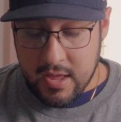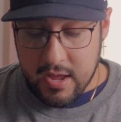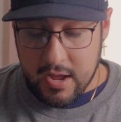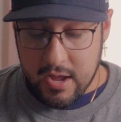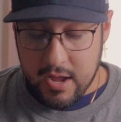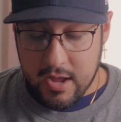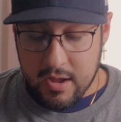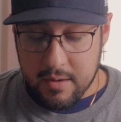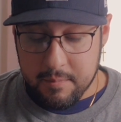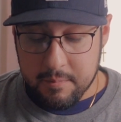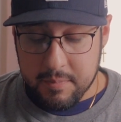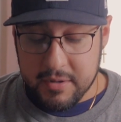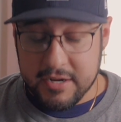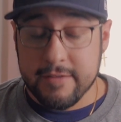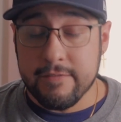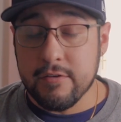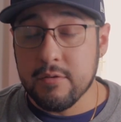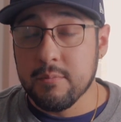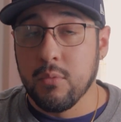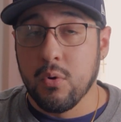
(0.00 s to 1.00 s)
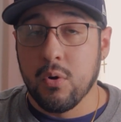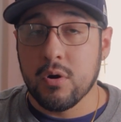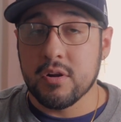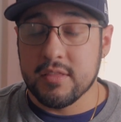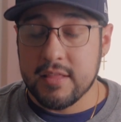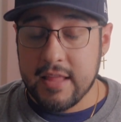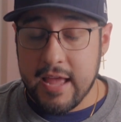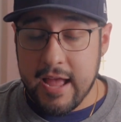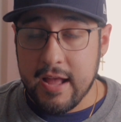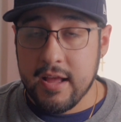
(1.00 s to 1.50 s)
Um, but even more
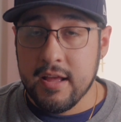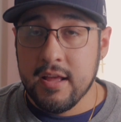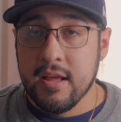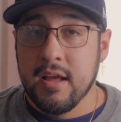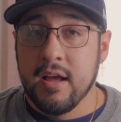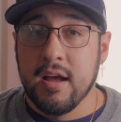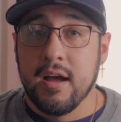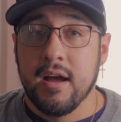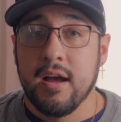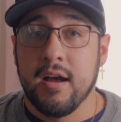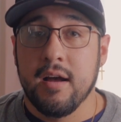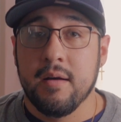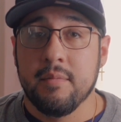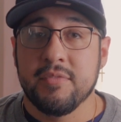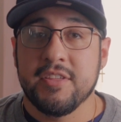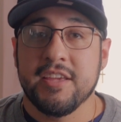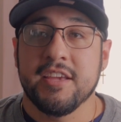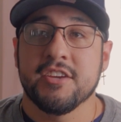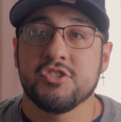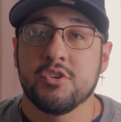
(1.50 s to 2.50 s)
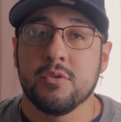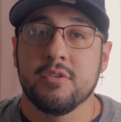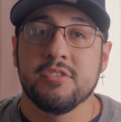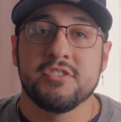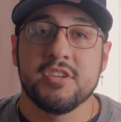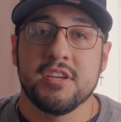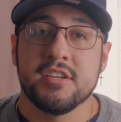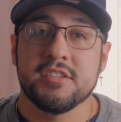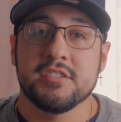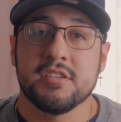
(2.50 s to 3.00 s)
than that, um, the issue
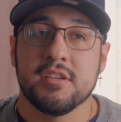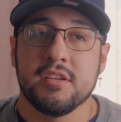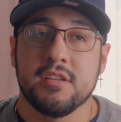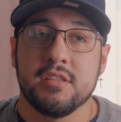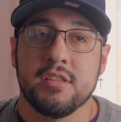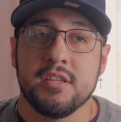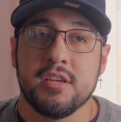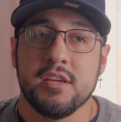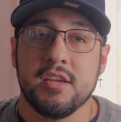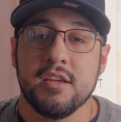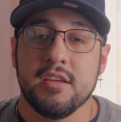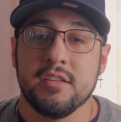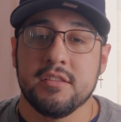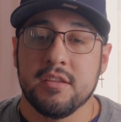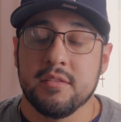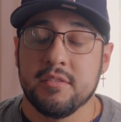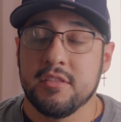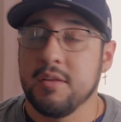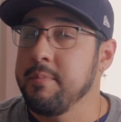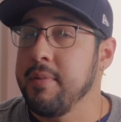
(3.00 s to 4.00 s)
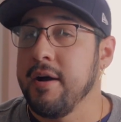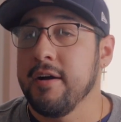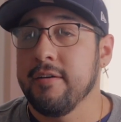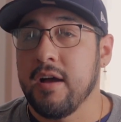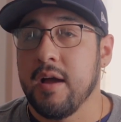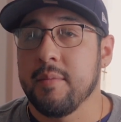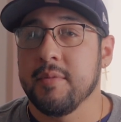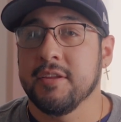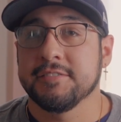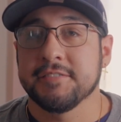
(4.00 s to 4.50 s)
is just the the the
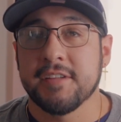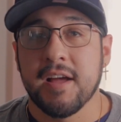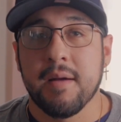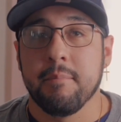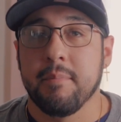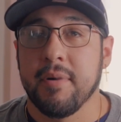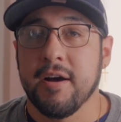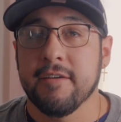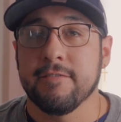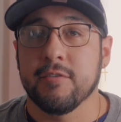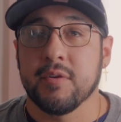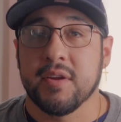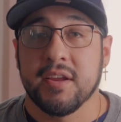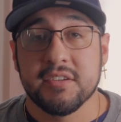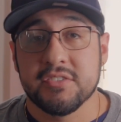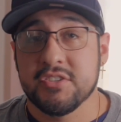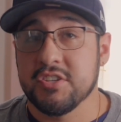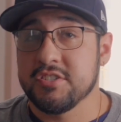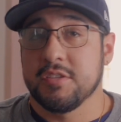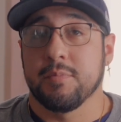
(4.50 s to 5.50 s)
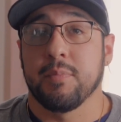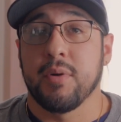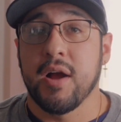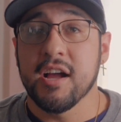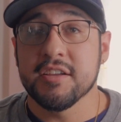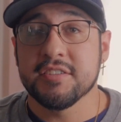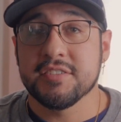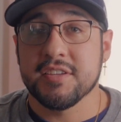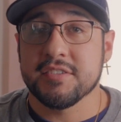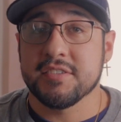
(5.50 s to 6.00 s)
I mean, it's not buffering; it's just the
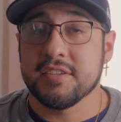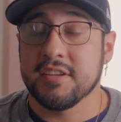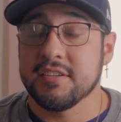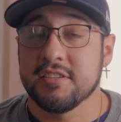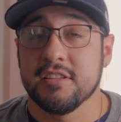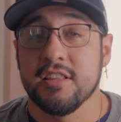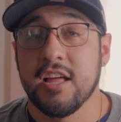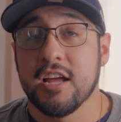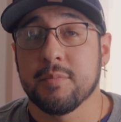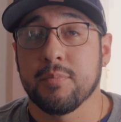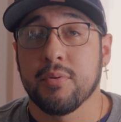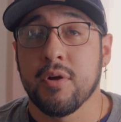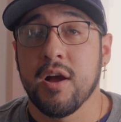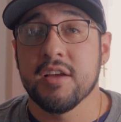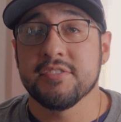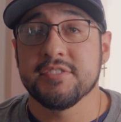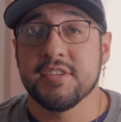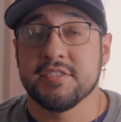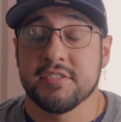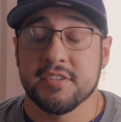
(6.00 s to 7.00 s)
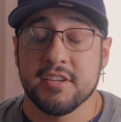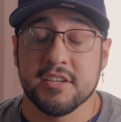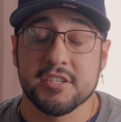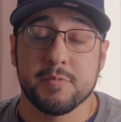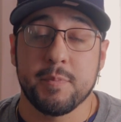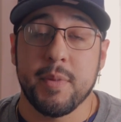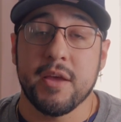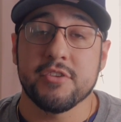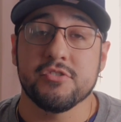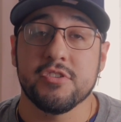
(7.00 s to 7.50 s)
processing. It's a lot of processing,
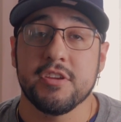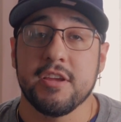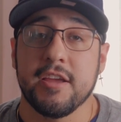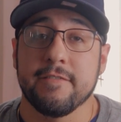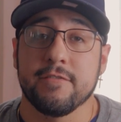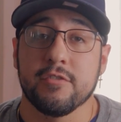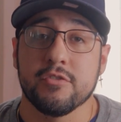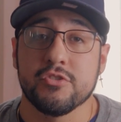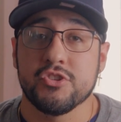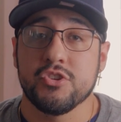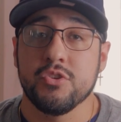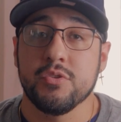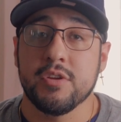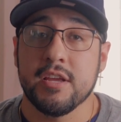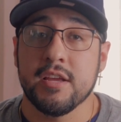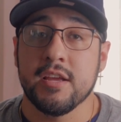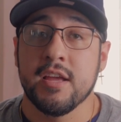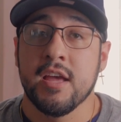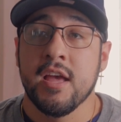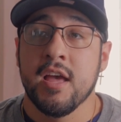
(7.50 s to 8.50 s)
especially if you're shooting.